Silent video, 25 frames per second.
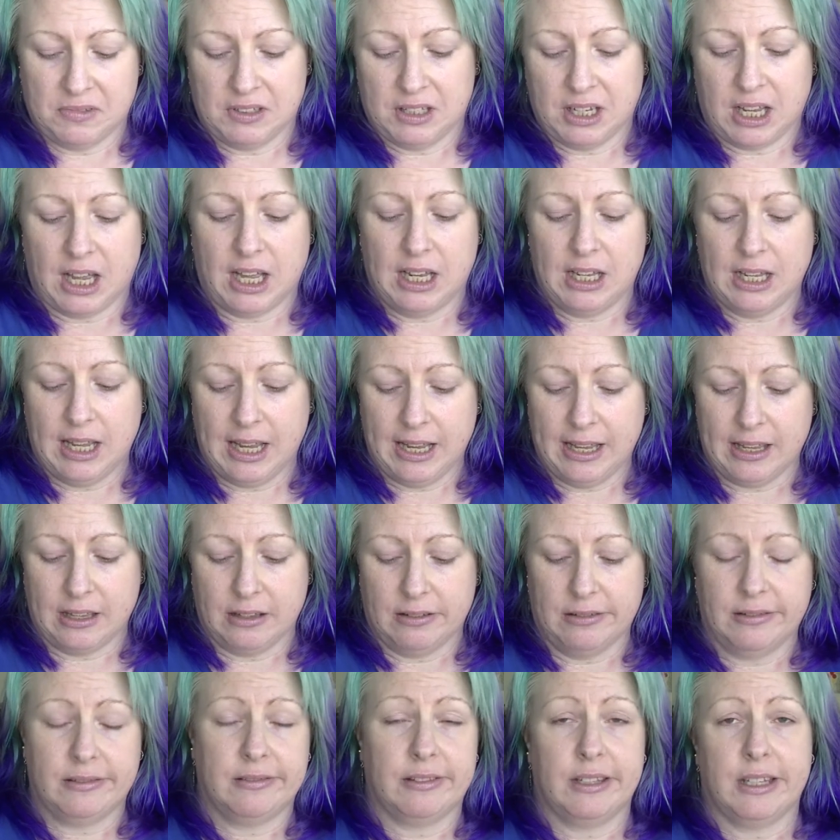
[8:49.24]
I like it.
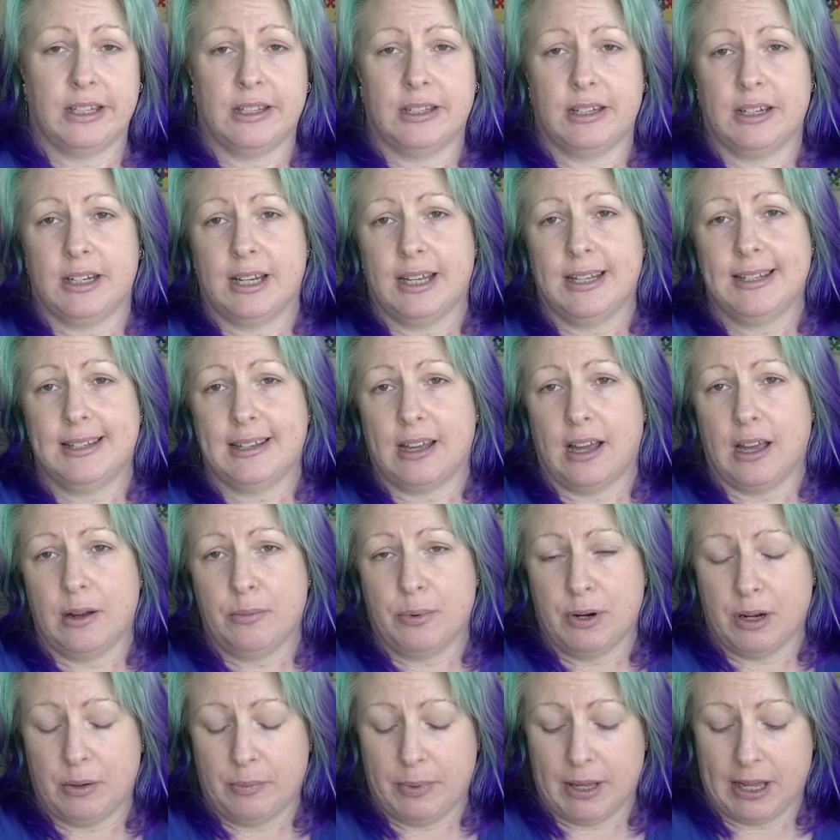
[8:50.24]
It's a nice
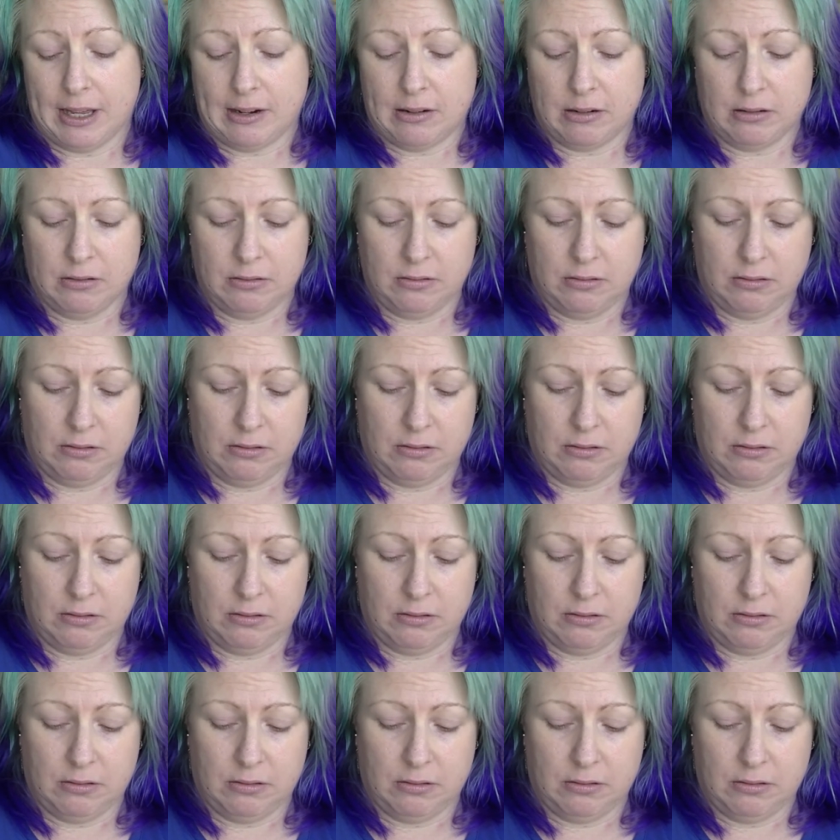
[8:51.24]
eyebrow powder.